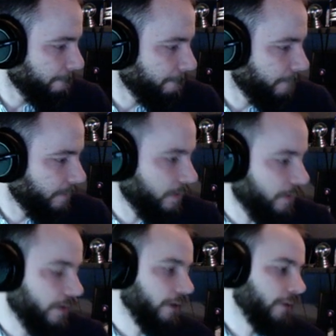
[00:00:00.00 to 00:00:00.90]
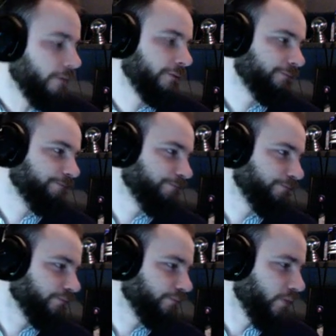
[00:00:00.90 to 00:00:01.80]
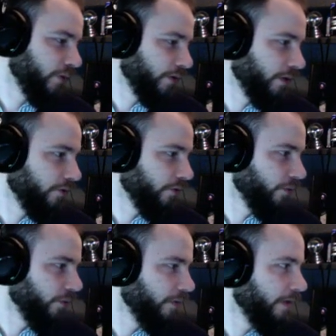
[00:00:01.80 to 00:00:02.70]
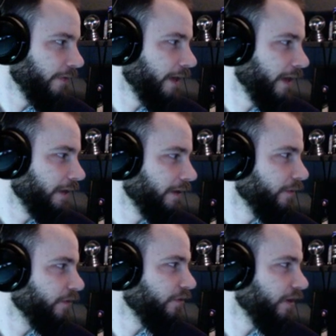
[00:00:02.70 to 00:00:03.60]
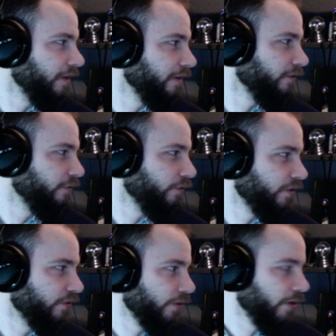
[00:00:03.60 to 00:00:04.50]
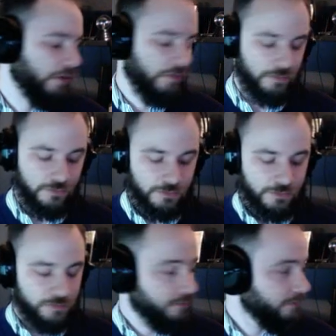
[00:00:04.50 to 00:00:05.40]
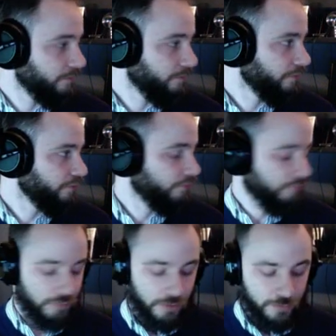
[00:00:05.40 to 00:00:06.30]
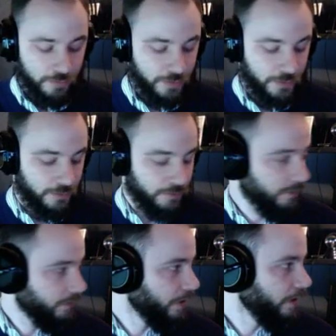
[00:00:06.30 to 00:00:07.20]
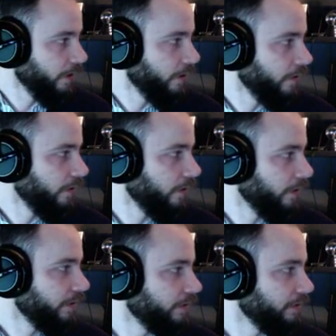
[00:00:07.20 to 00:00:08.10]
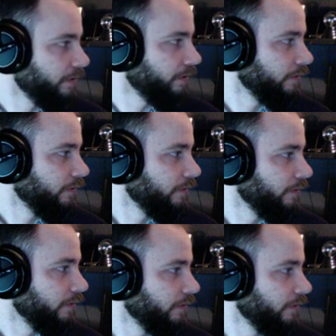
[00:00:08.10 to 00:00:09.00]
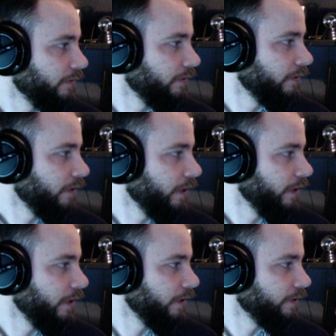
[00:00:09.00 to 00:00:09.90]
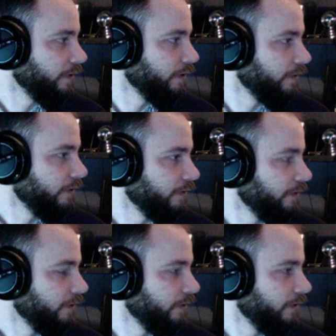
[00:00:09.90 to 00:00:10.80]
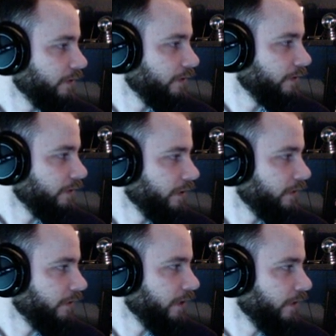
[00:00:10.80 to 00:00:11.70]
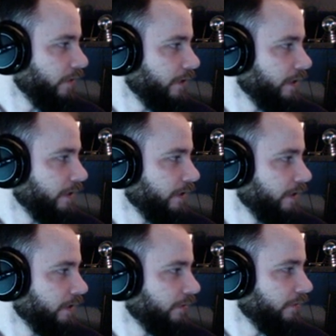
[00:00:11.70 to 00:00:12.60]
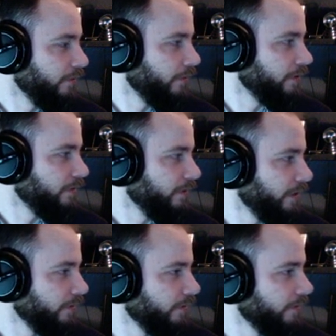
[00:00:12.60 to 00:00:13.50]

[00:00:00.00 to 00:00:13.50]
All right. Okay, so we've done that. Let me try this restart because probably need to do that. Nice. Thanks for that one, Nikki. So much faster.